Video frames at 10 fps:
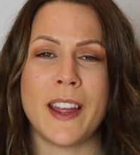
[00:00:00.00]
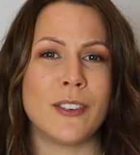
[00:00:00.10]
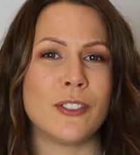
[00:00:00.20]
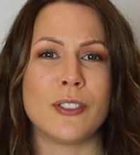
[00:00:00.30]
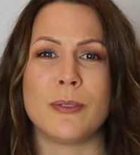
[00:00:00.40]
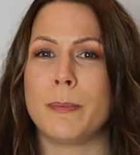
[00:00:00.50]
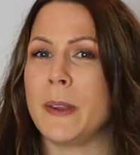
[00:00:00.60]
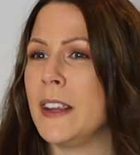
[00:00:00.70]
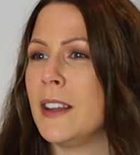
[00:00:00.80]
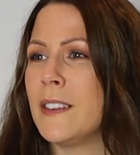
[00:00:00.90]
and it should
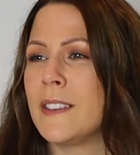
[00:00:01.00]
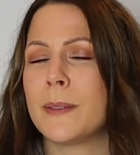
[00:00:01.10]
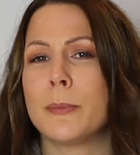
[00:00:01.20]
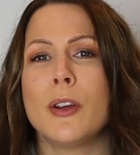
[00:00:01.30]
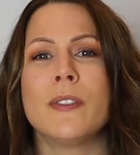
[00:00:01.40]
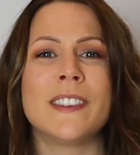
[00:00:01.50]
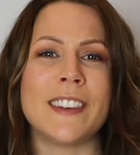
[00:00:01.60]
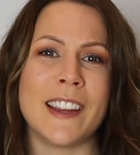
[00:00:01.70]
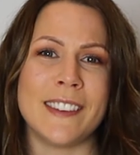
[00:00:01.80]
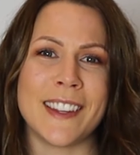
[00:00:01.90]
be as smooth as
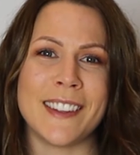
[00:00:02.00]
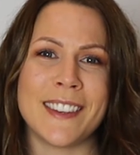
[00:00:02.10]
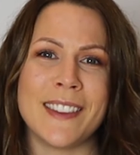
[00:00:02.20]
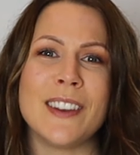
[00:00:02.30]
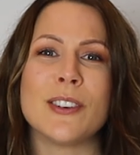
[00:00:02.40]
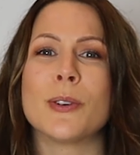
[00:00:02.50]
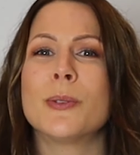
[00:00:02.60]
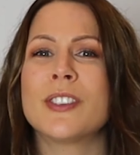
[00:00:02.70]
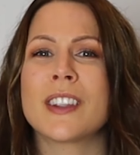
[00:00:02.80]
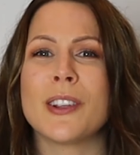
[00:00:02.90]
daisies, and then you're
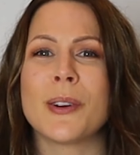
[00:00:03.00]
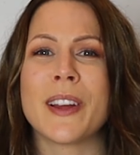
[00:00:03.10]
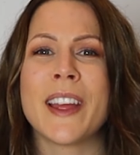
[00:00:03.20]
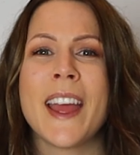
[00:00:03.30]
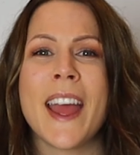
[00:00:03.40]
all secure